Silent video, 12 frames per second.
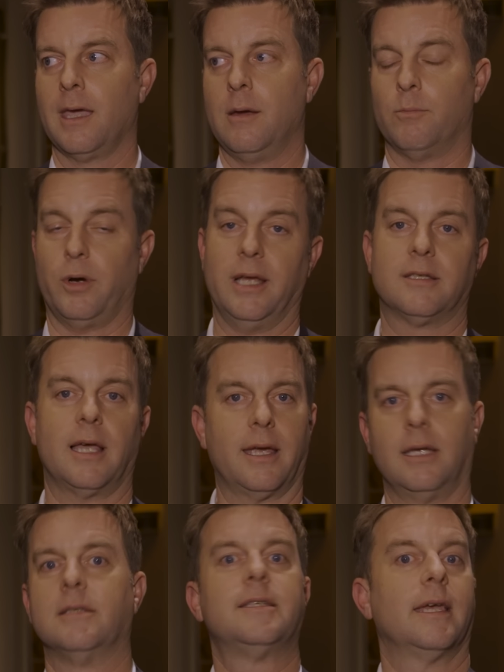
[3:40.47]
brands like
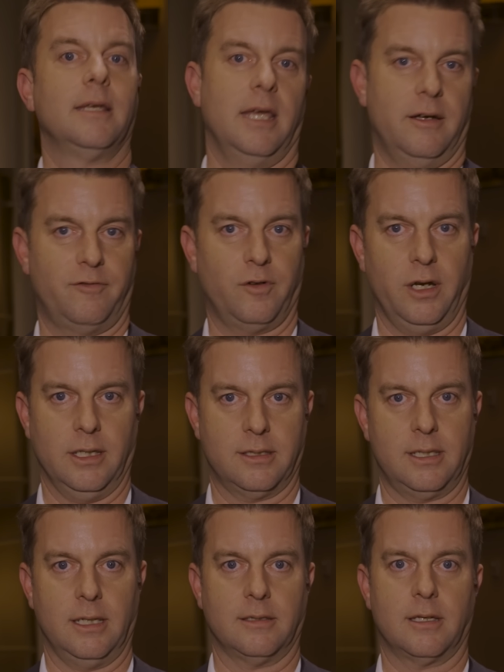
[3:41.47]
Insignia, for
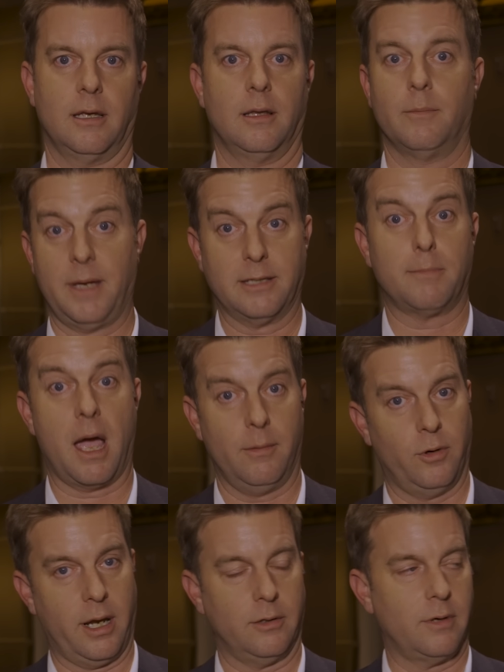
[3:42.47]
instance, the Best Buy
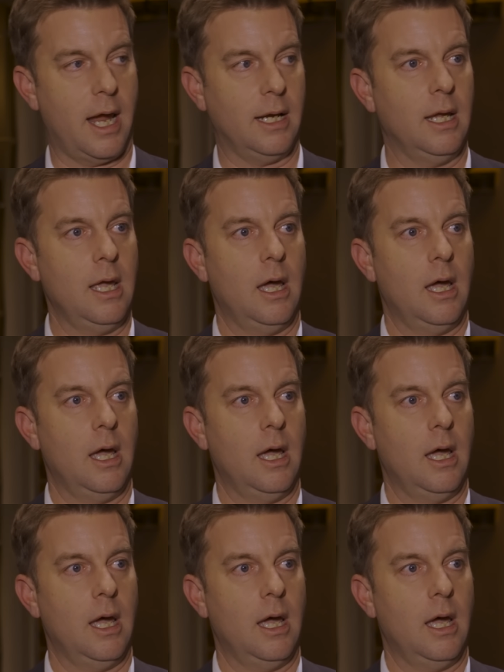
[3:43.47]
brand, right?